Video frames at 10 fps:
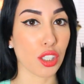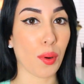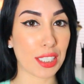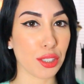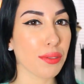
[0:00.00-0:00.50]

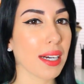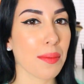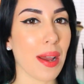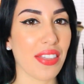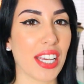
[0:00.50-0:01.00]
So I do
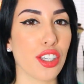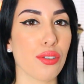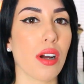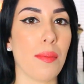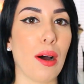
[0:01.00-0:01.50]
recommend that
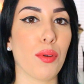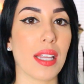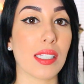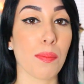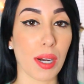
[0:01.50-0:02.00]
you come out
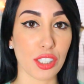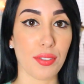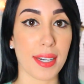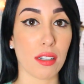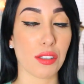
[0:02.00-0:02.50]
with as much
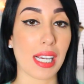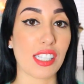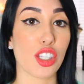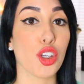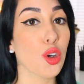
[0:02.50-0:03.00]
videos
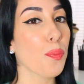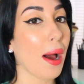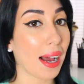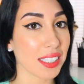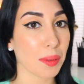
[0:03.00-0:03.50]
as you
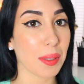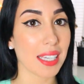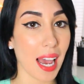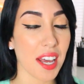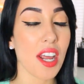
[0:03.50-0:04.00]

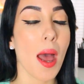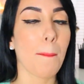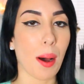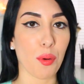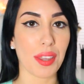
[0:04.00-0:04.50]
possibly can,
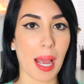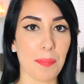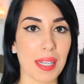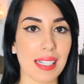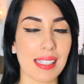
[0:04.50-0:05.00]
but with
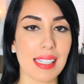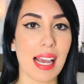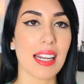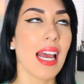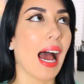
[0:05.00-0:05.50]
that being
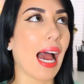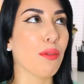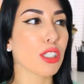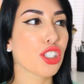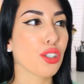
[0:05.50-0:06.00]
said,
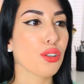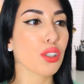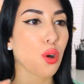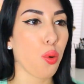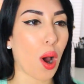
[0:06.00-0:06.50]
I would
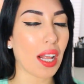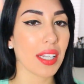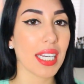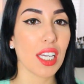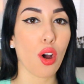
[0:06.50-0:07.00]
choose
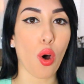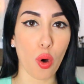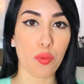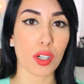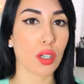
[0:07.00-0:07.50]
quality
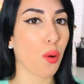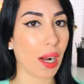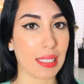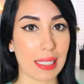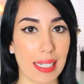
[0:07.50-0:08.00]
over
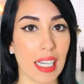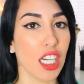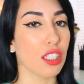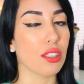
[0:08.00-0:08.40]
quantity.